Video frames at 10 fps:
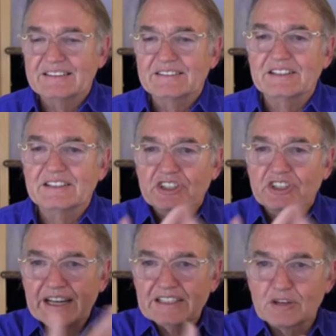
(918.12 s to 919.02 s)
to
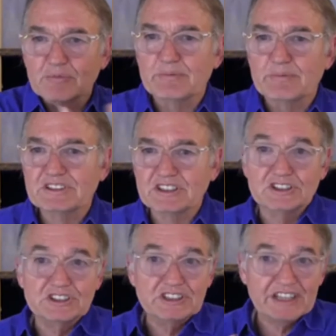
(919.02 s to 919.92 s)
change somebody, but just
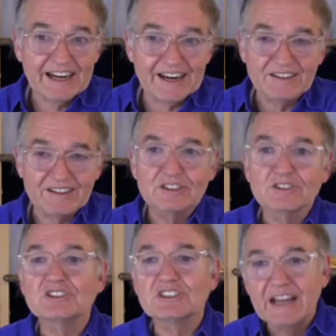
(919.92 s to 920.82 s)
share. So
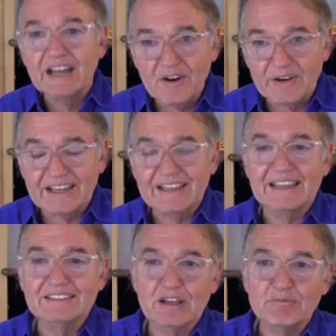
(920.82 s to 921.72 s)
sharing
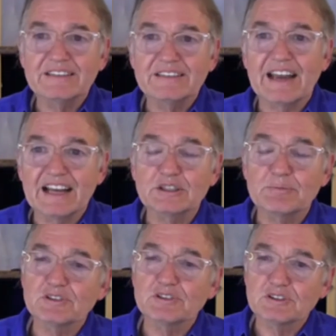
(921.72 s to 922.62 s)
is something that actually
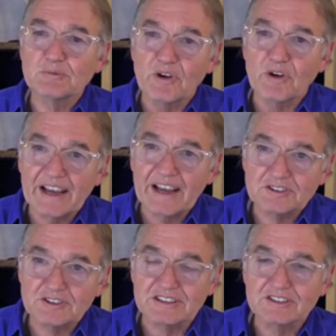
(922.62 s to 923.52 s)
produces more
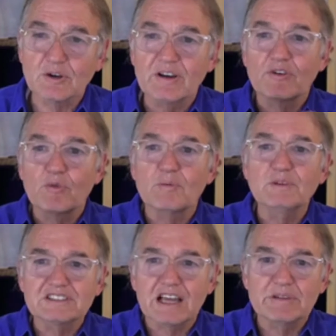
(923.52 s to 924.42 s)
estrogen. So if a
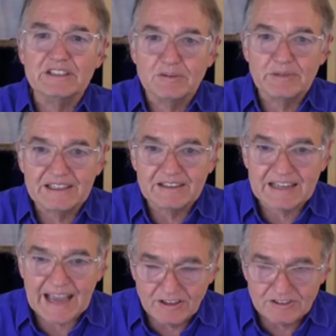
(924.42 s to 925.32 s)
woman's coming to me in
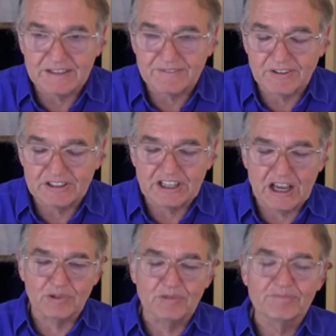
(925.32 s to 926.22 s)
counseling, for
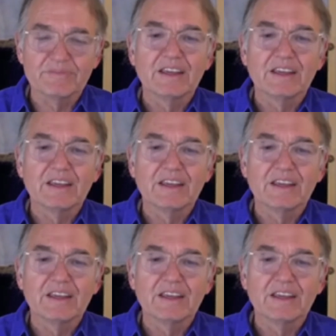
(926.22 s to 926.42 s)
example,